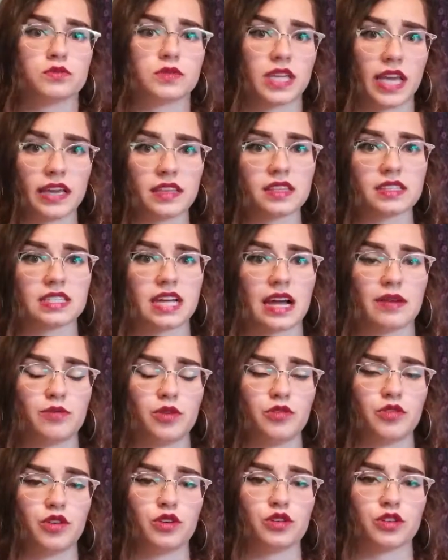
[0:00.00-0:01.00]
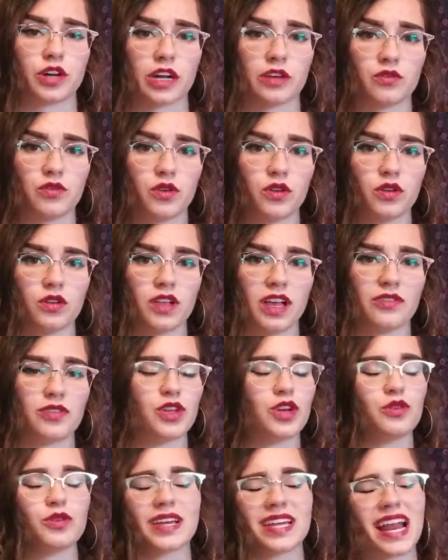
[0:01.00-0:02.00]
take the time to feel grateful. If you
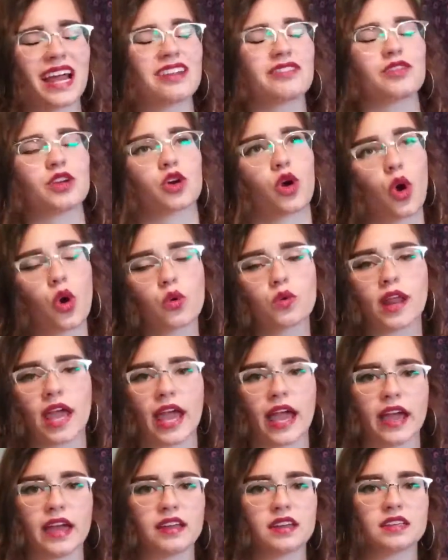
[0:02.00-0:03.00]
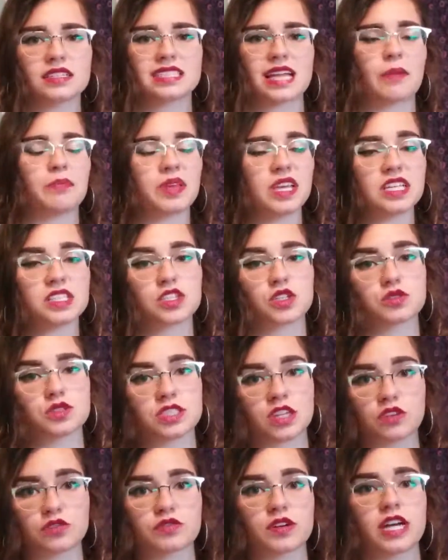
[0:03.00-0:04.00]
don't get out of your own head, stop being so
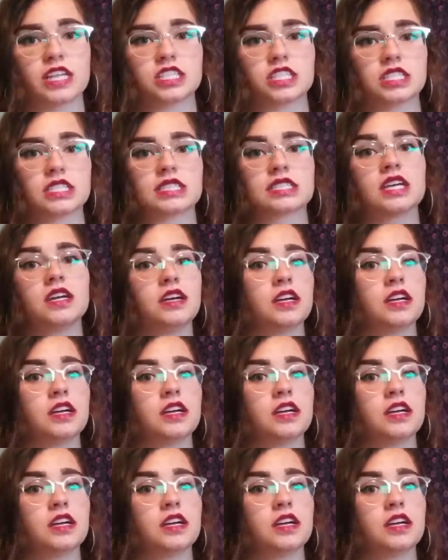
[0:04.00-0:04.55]
self-righteous,